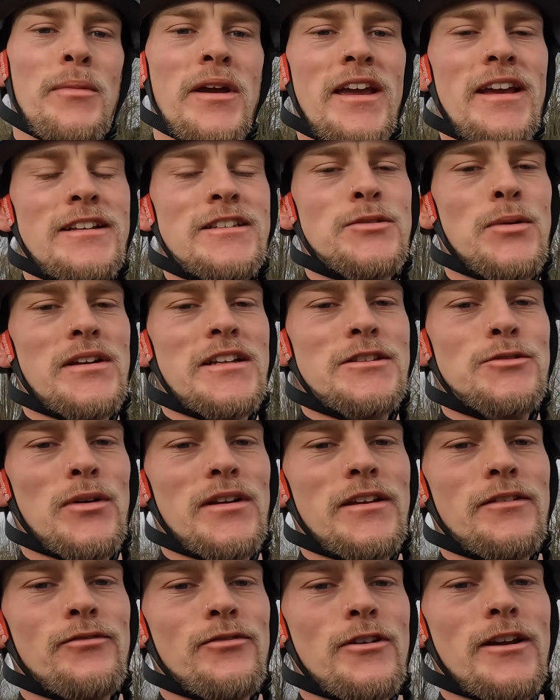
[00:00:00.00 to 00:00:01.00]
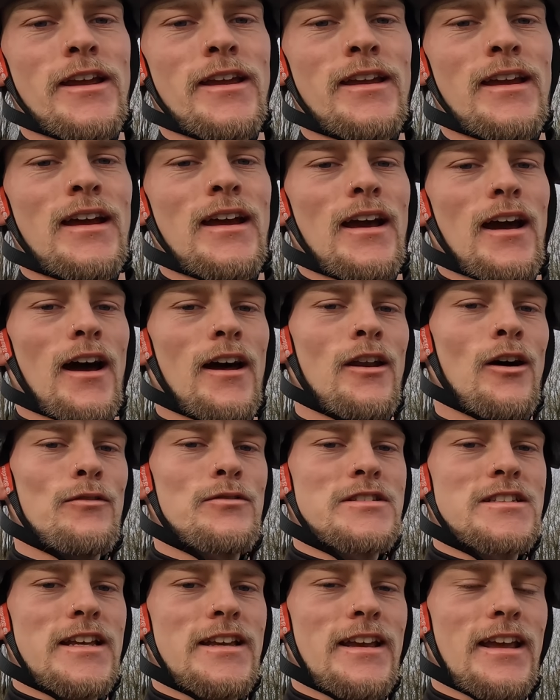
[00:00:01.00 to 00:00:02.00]
me in 2023 and
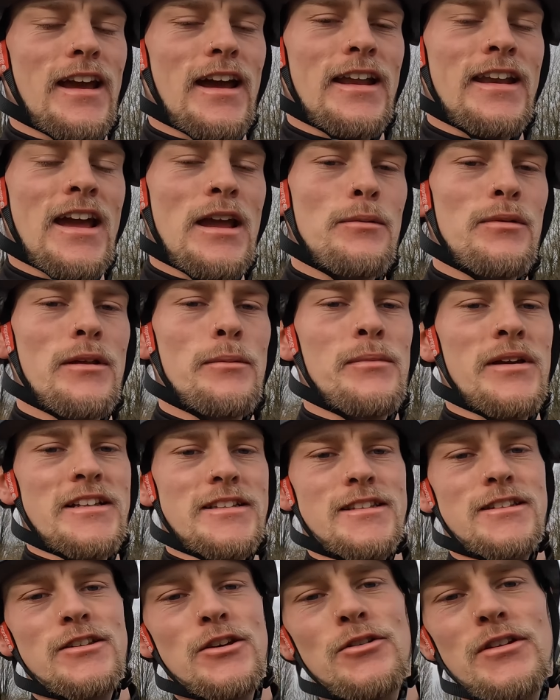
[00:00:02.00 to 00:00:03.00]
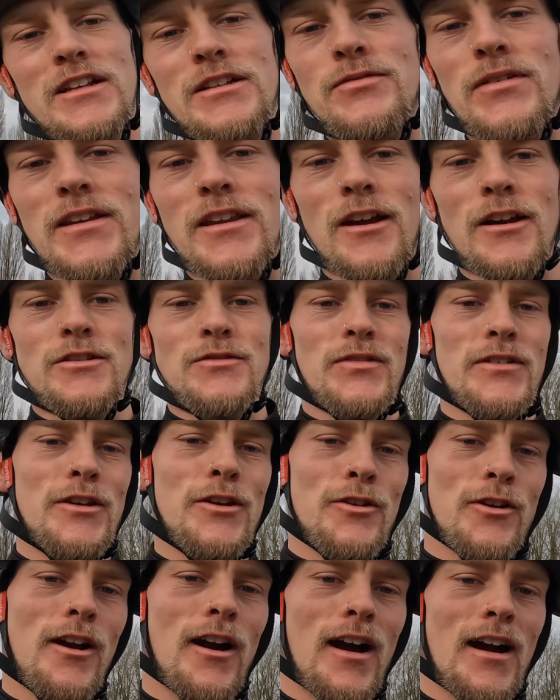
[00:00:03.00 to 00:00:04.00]
obviously enabling me to do these videos for
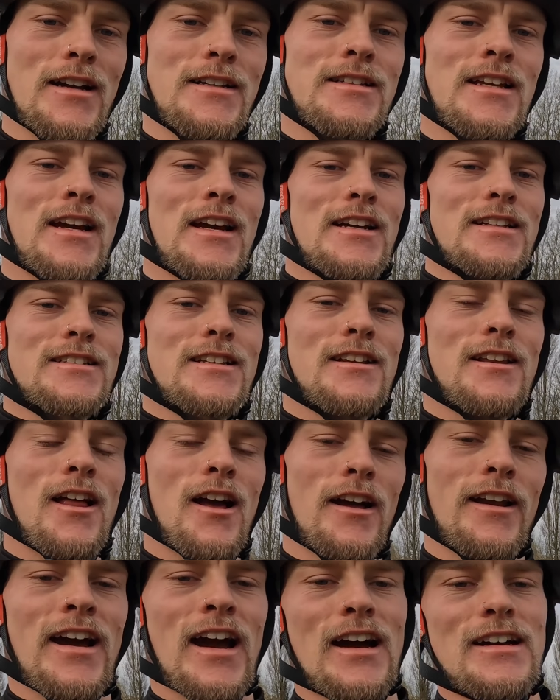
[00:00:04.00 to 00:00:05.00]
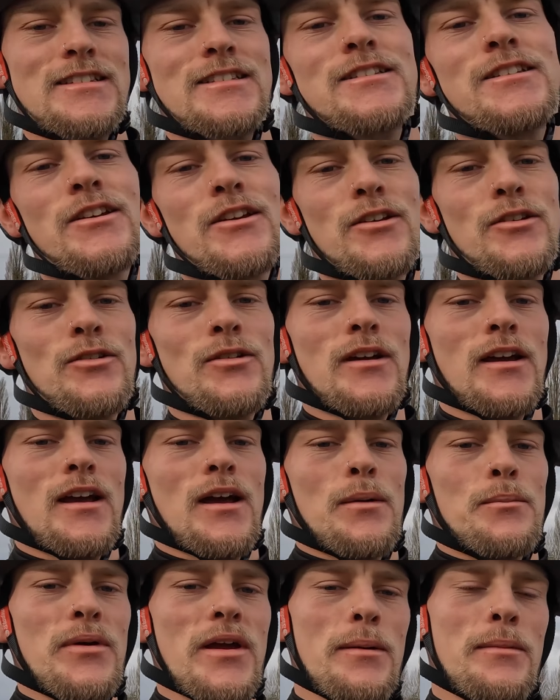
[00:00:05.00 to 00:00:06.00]
you guys to learn how to do
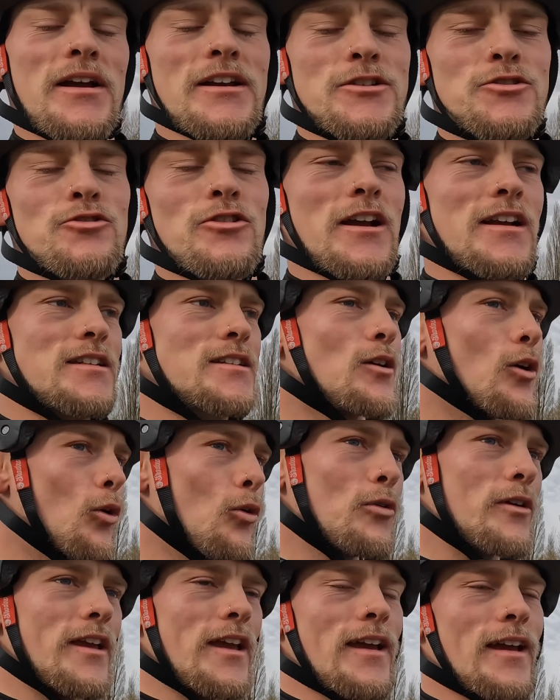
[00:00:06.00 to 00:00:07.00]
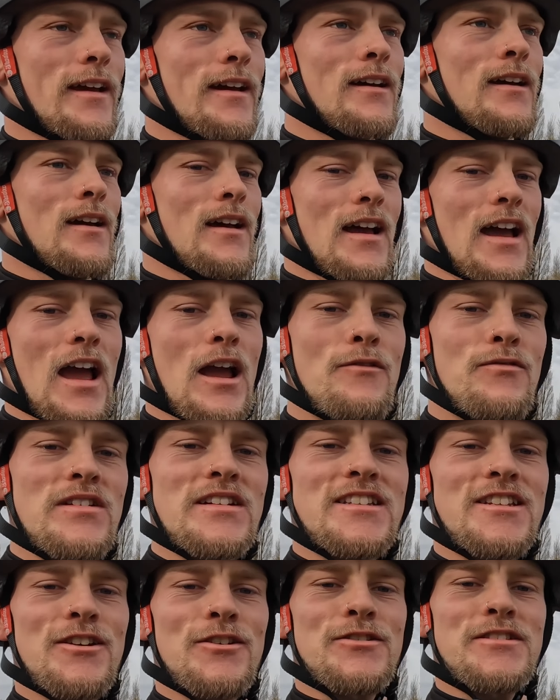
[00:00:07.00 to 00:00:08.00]
BMX tricks all year, every
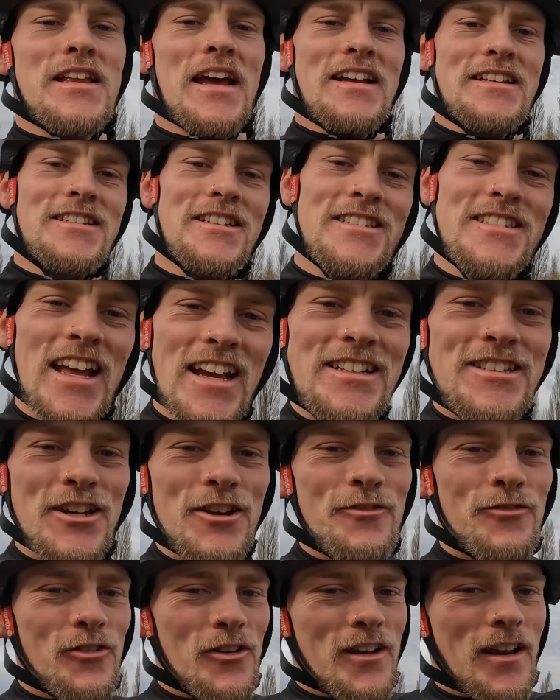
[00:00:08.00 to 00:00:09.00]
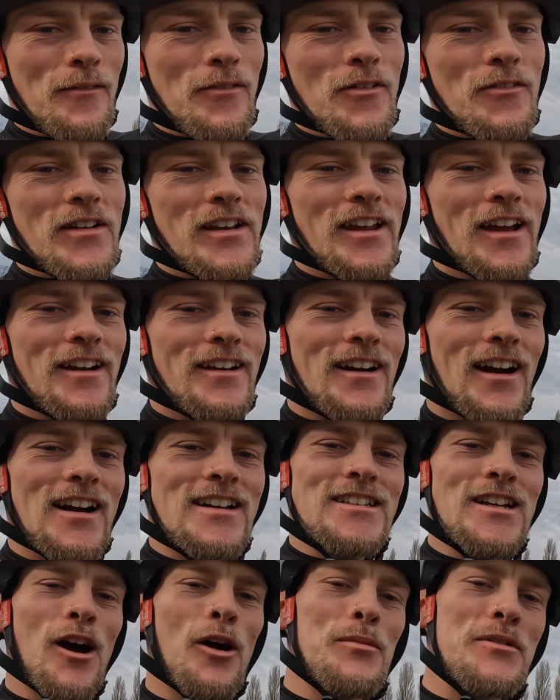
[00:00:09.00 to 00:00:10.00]
Tuesday. So stay tuned for another video,
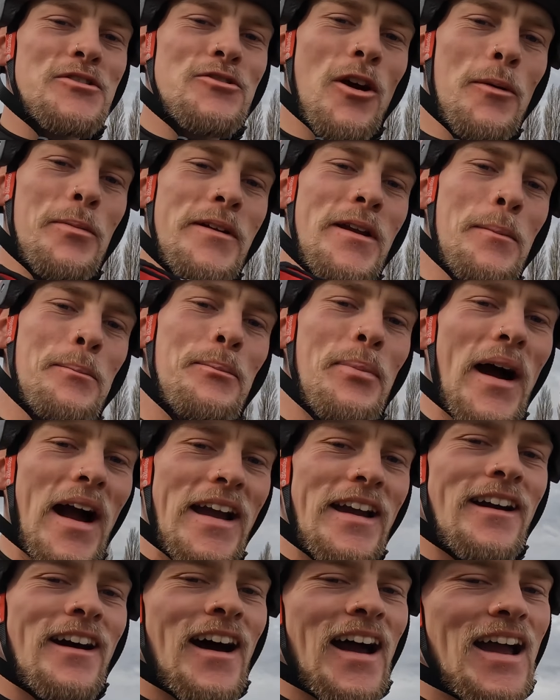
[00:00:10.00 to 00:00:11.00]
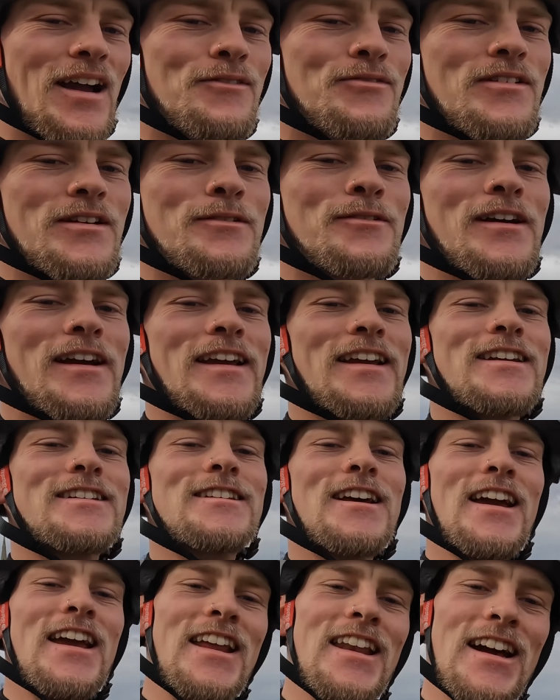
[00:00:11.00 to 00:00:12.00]
guys. I'll be dropping a banger every week,
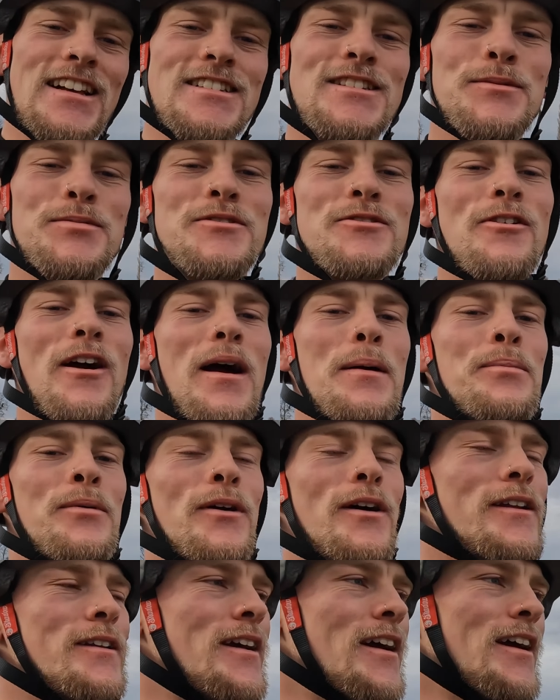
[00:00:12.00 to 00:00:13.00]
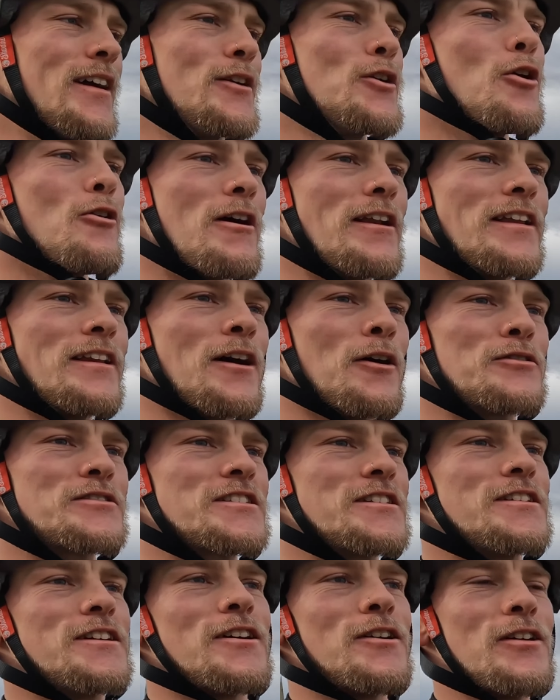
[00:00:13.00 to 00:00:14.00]
so hit that subscribe button. You already know what
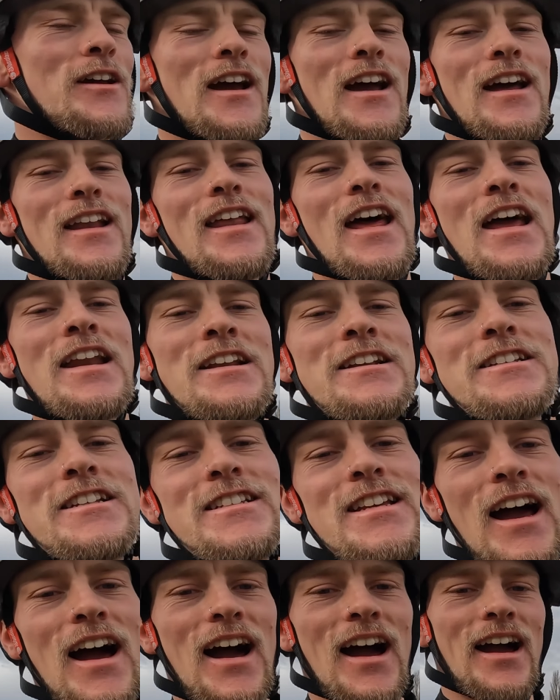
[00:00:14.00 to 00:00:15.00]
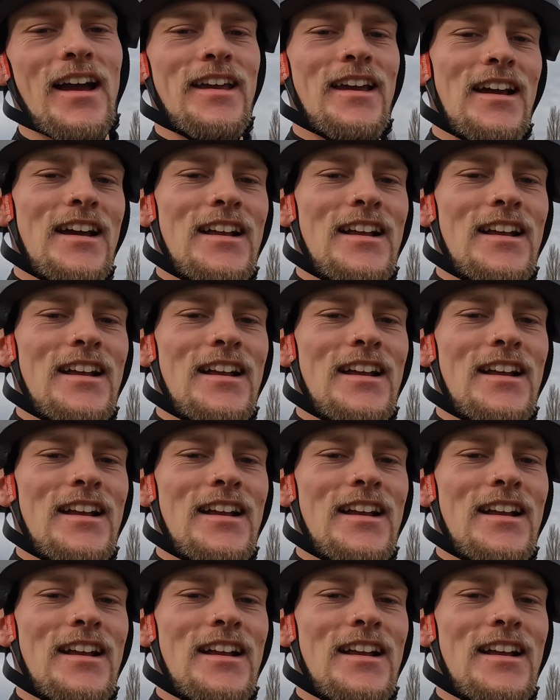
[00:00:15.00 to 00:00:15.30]
to do. The energy's high.